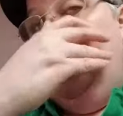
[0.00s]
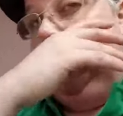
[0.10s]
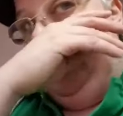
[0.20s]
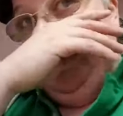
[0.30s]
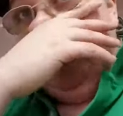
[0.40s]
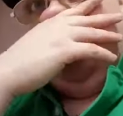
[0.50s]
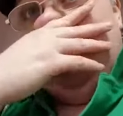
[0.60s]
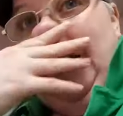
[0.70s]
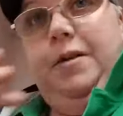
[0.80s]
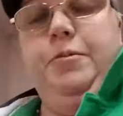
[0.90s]
Yes, it's
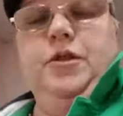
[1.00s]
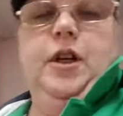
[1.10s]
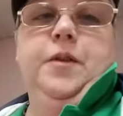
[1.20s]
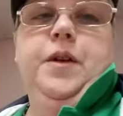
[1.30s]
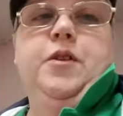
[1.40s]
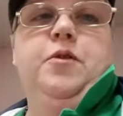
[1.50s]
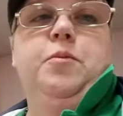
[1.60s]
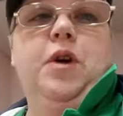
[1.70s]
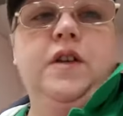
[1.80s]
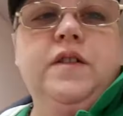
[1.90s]
me, April Love, here in
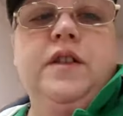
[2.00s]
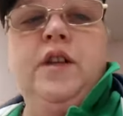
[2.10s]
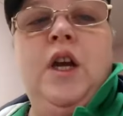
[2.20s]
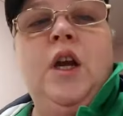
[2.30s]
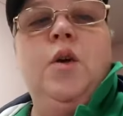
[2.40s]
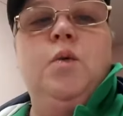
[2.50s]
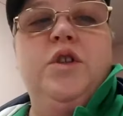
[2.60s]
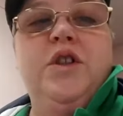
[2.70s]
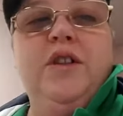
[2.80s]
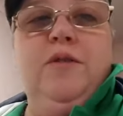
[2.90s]
Boston,
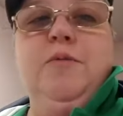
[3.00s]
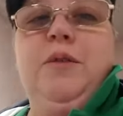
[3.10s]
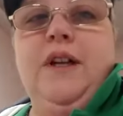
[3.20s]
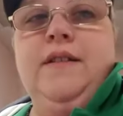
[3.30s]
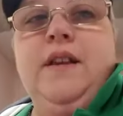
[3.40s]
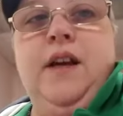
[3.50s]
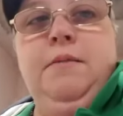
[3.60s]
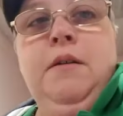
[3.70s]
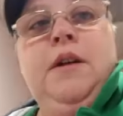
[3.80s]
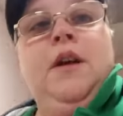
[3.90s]
wishing you a blessed
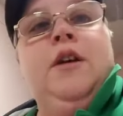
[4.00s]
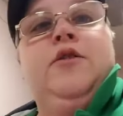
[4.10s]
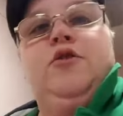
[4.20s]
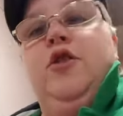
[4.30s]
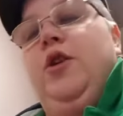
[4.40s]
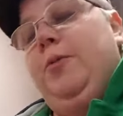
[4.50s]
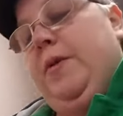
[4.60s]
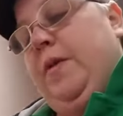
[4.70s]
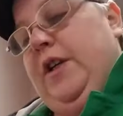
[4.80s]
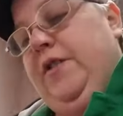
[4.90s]
time. Truly hope you
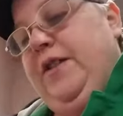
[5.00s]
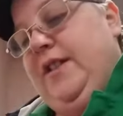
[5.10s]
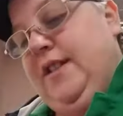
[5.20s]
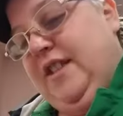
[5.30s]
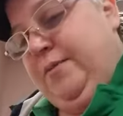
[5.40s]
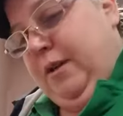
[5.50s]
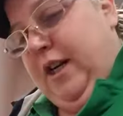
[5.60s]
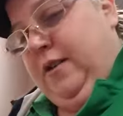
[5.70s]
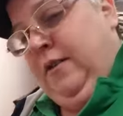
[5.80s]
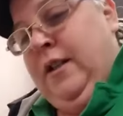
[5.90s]
find a reason to
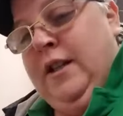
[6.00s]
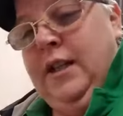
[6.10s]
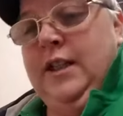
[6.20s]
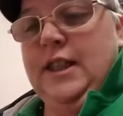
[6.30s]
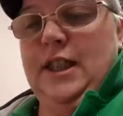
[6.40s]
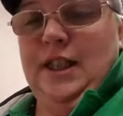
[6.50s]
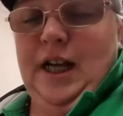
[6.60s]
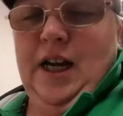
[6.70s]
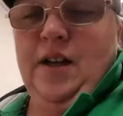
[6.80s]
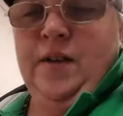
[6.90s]
smile, to
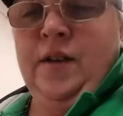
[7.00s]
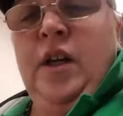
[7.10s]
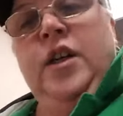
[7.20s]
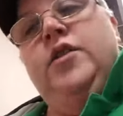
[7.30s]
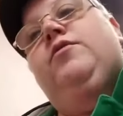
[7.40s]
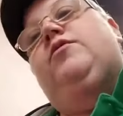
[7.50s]
laugh, to